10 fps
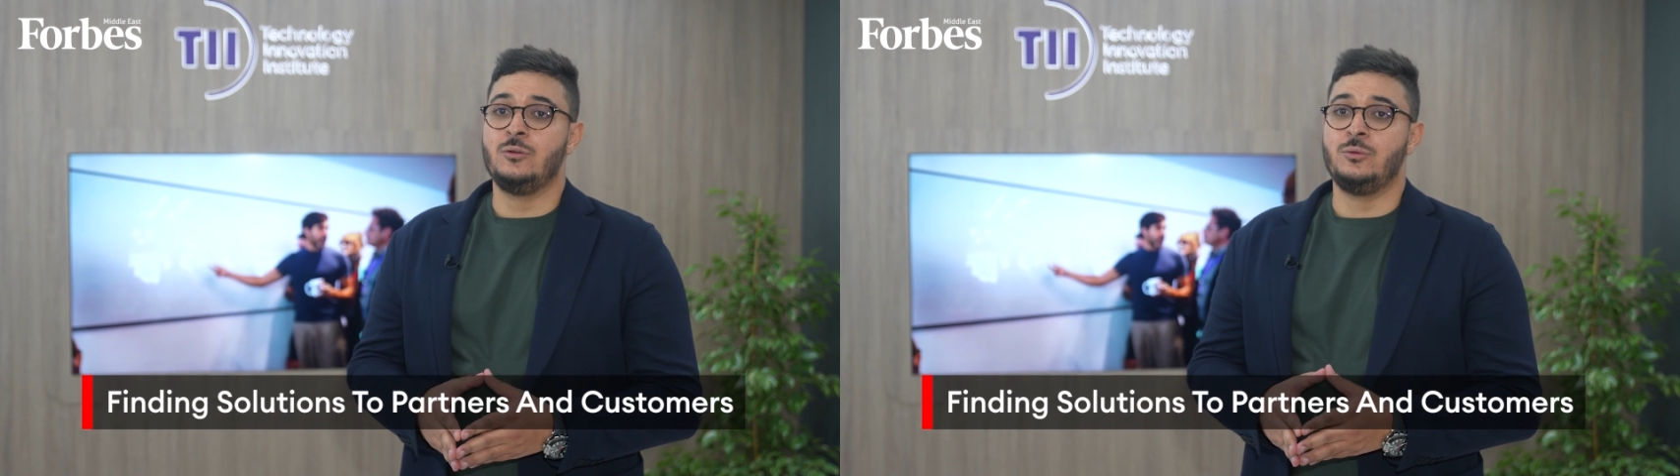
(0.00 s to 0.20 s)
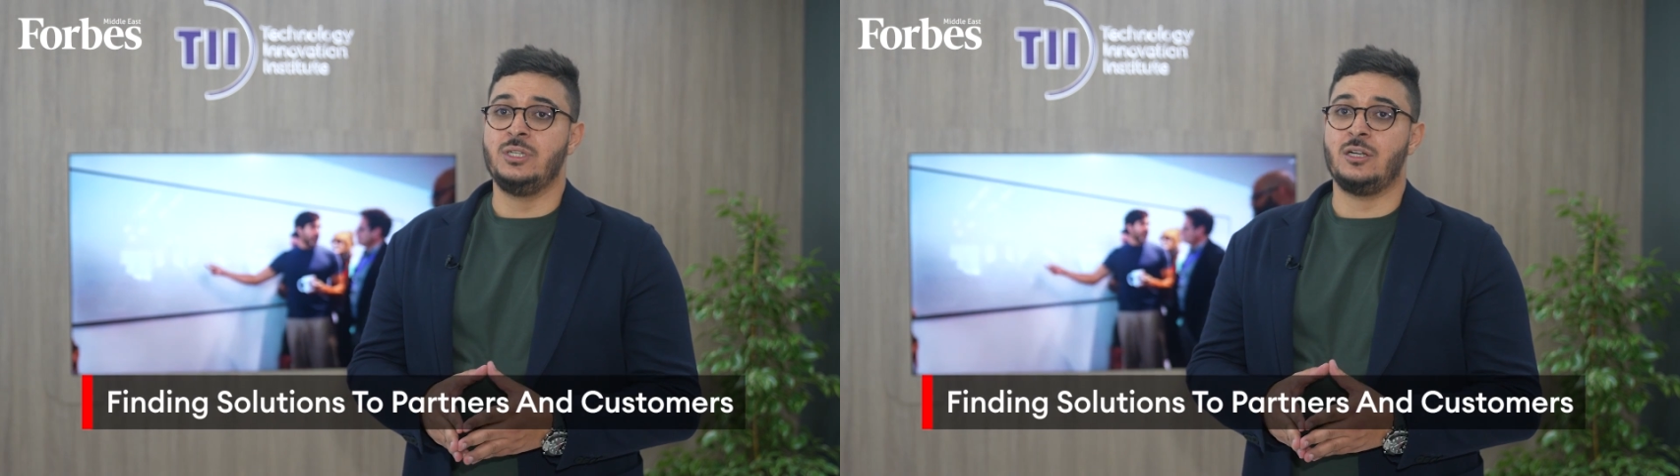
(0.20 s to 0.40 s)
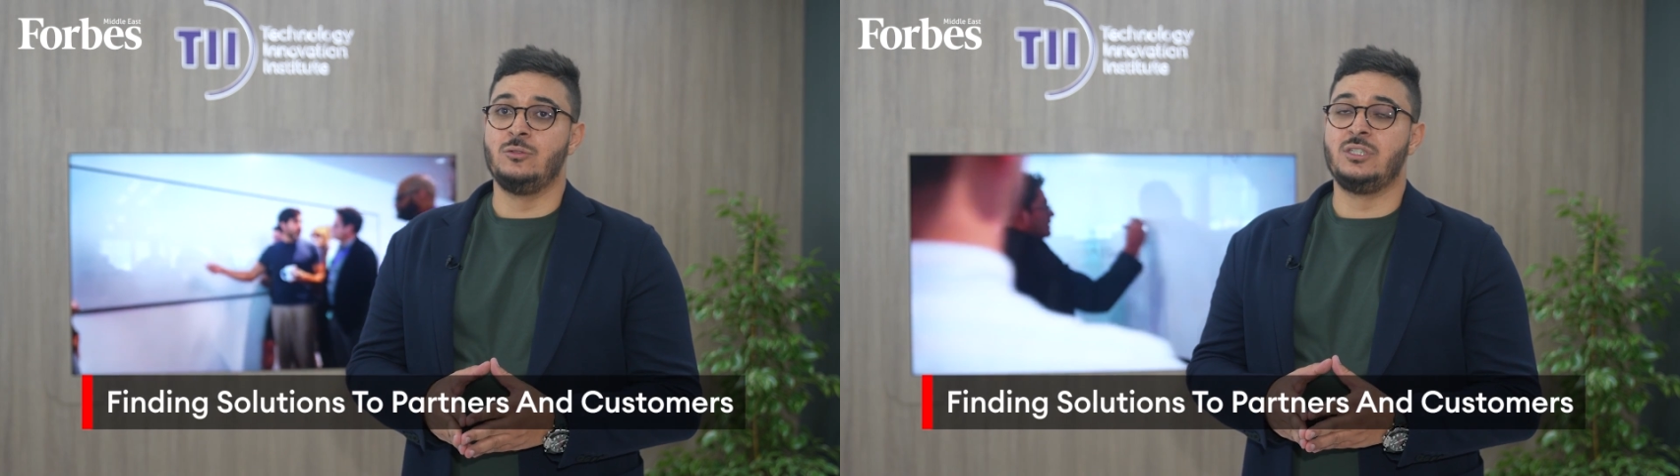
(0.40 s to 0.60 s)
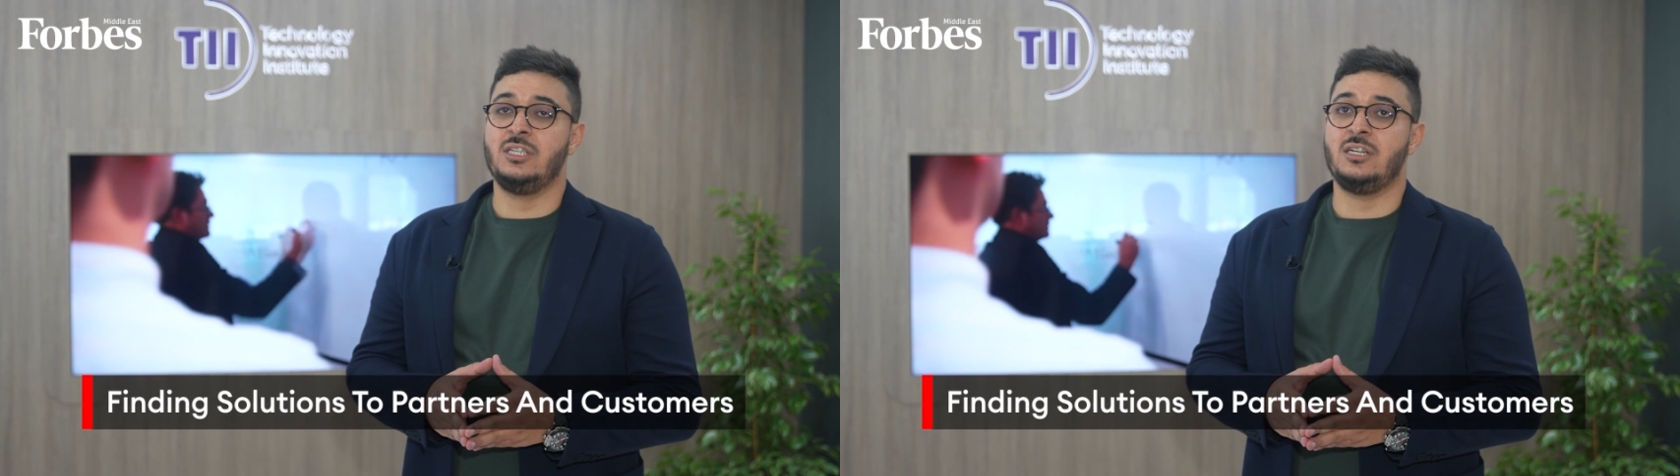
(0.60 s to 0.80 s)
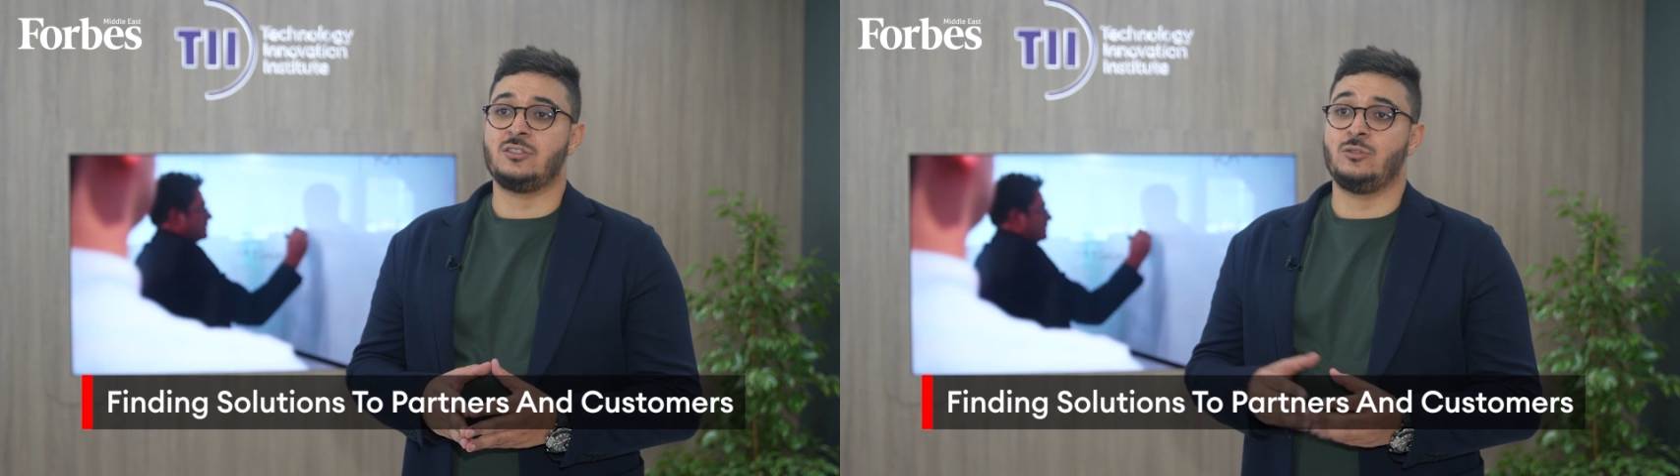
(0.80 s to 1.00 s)
we are
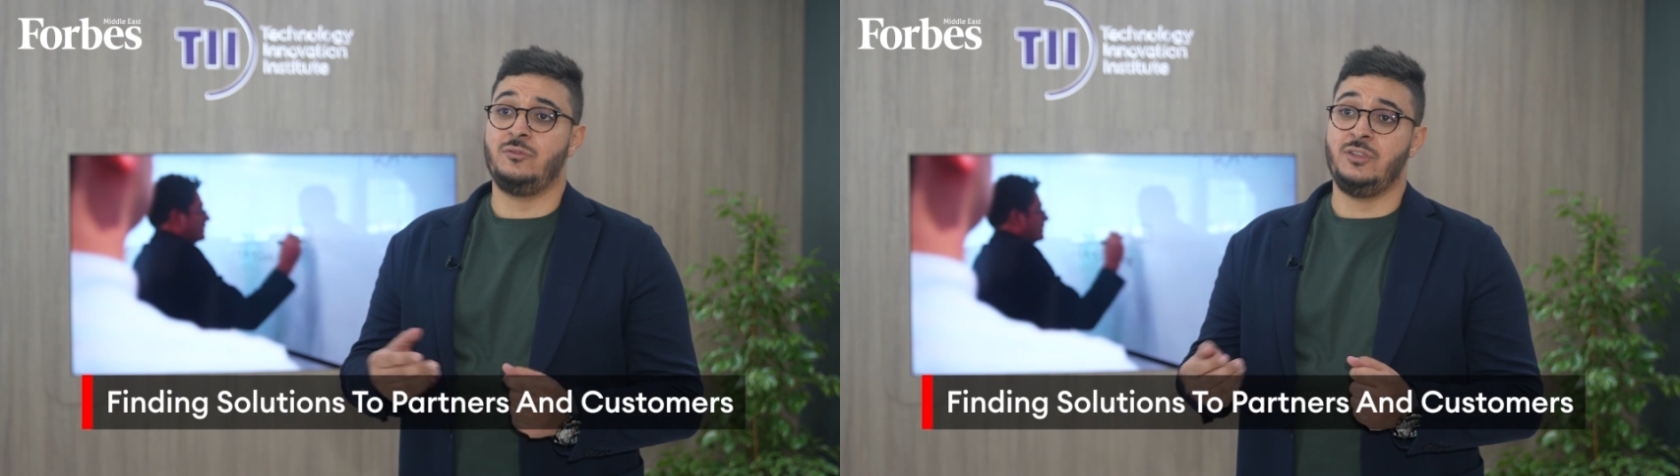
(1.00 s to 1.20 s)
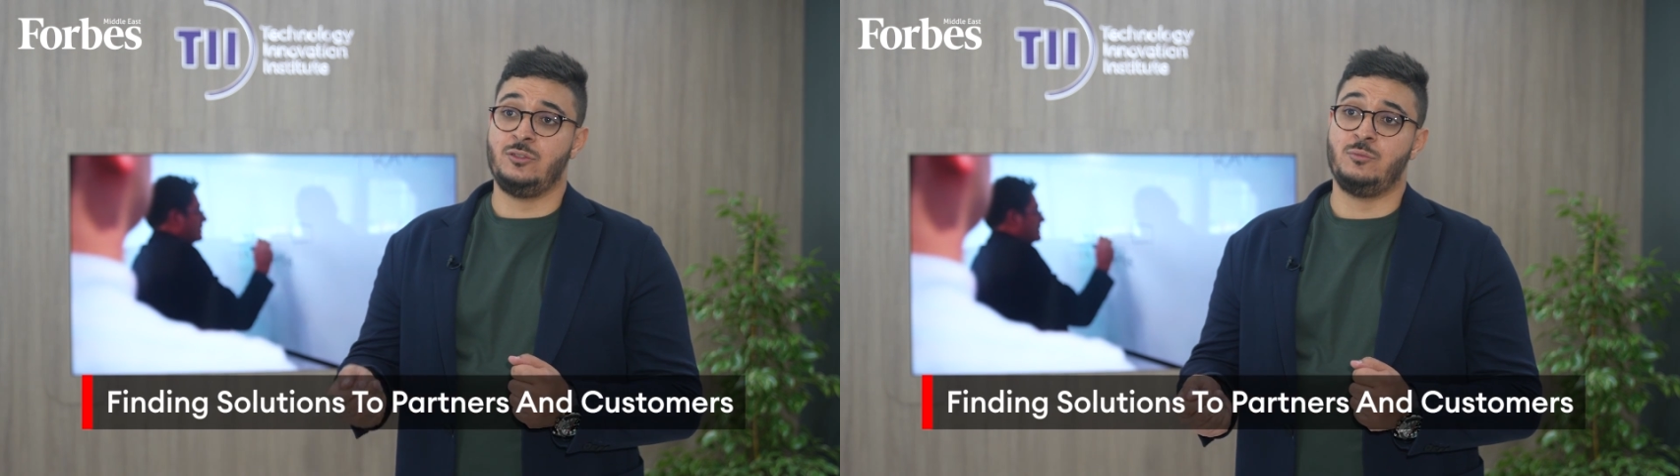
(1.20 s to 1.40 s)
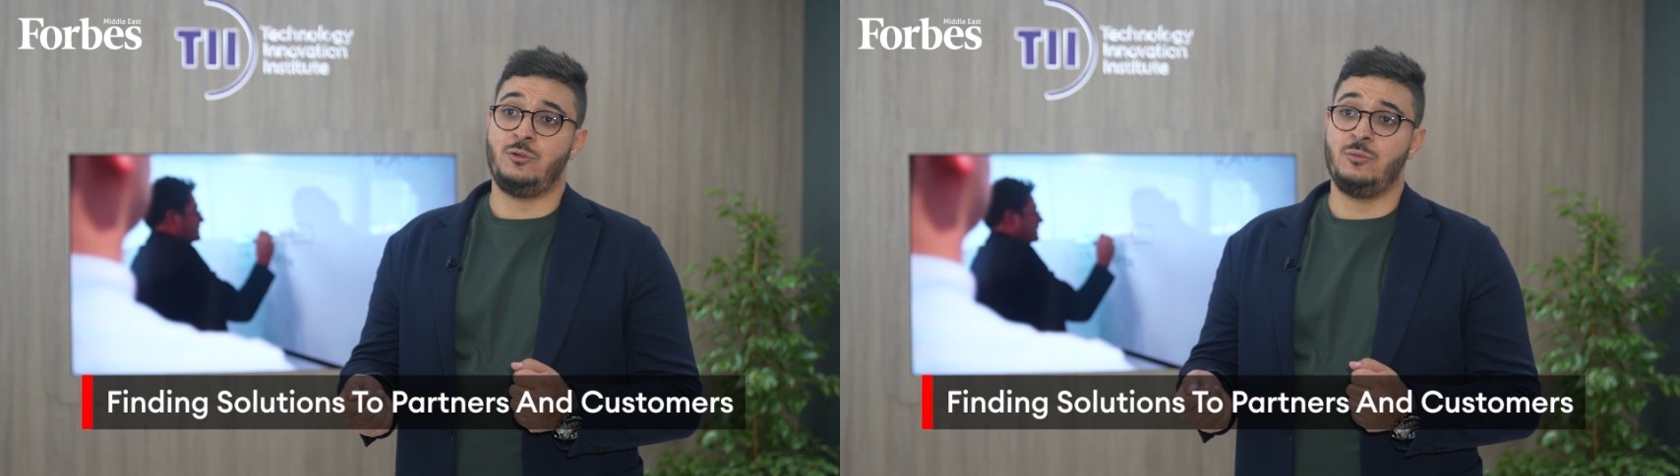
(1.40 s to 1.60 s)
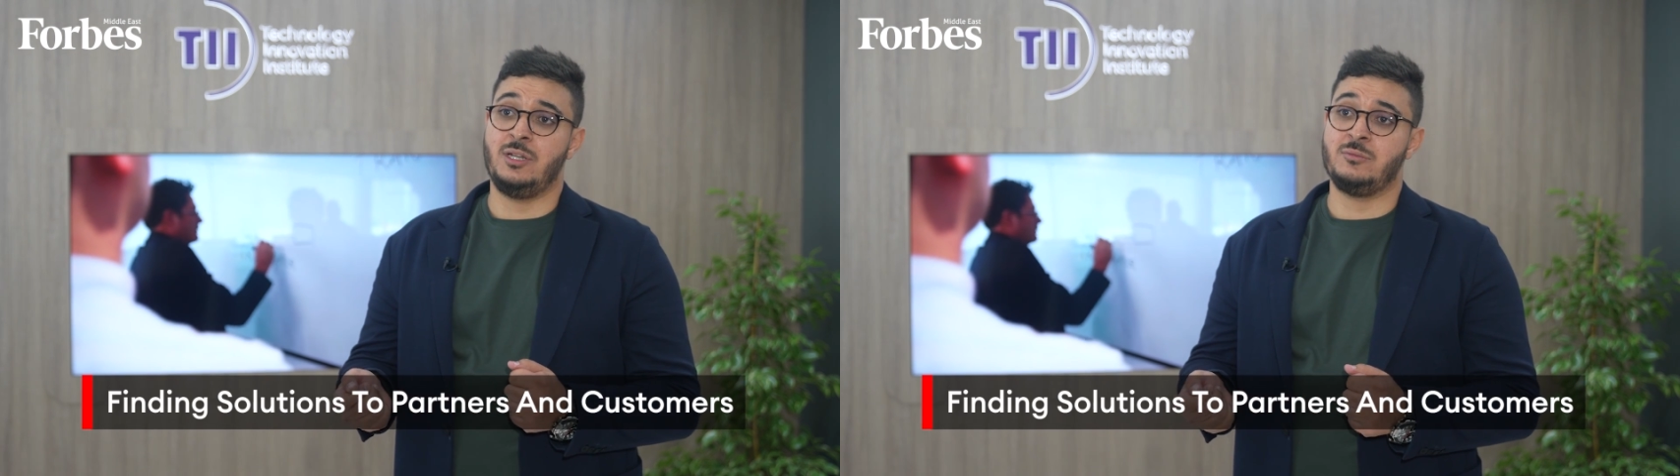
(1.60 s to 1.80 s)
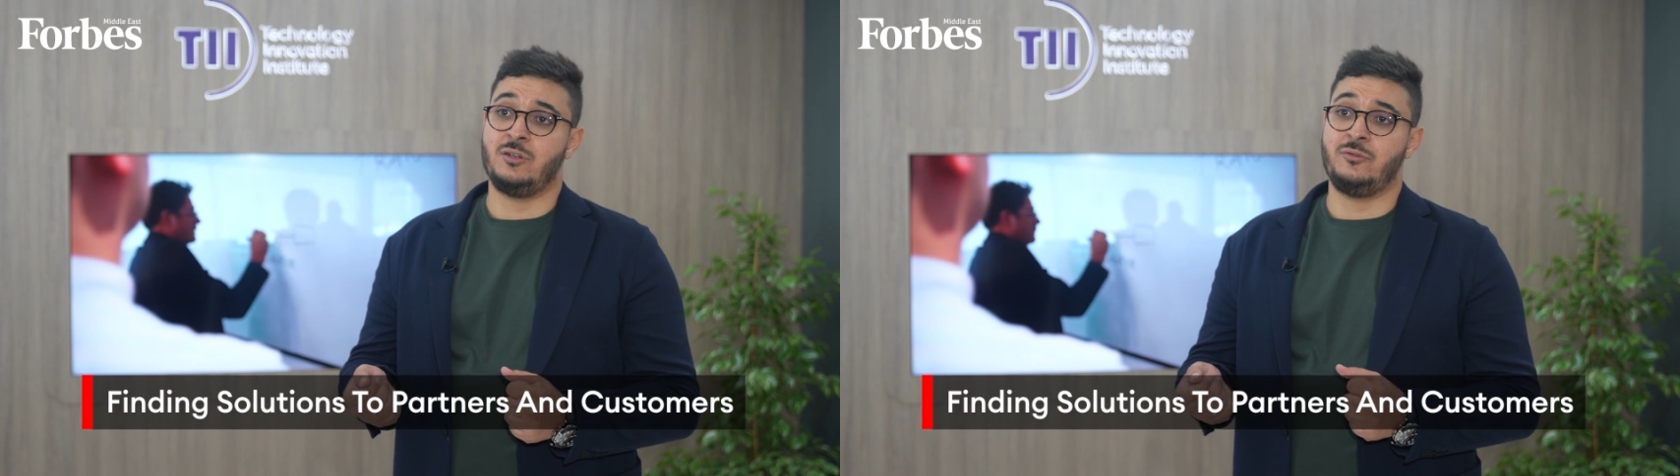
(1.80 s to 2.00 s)
looking at solving the
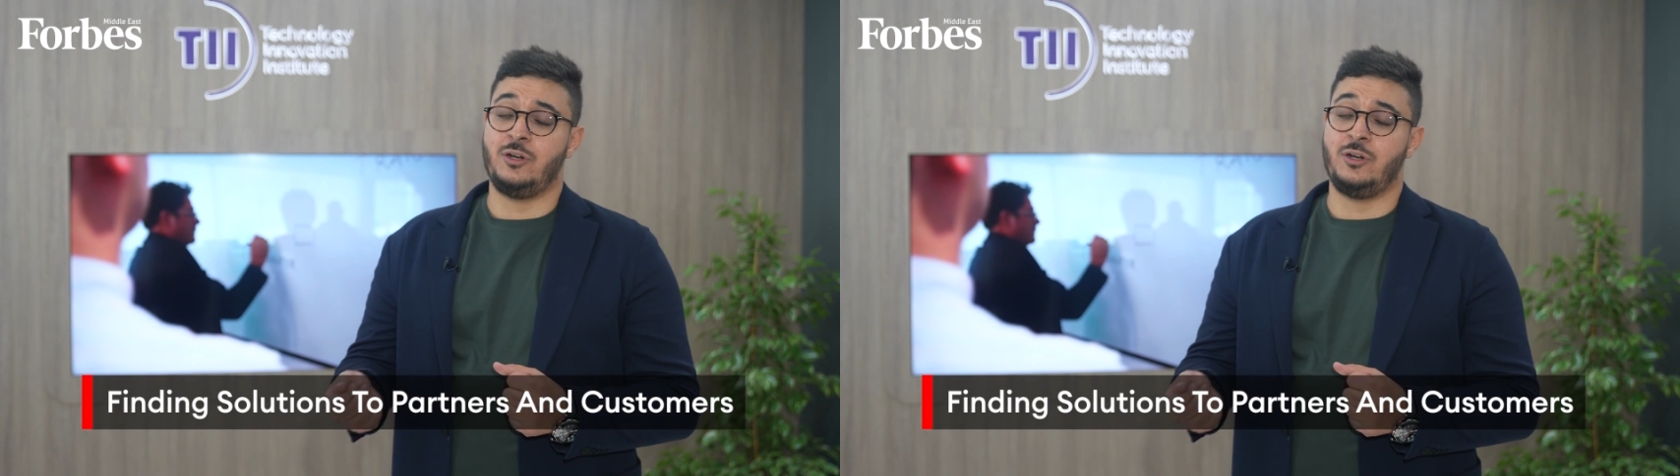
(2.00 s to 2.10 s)
problems of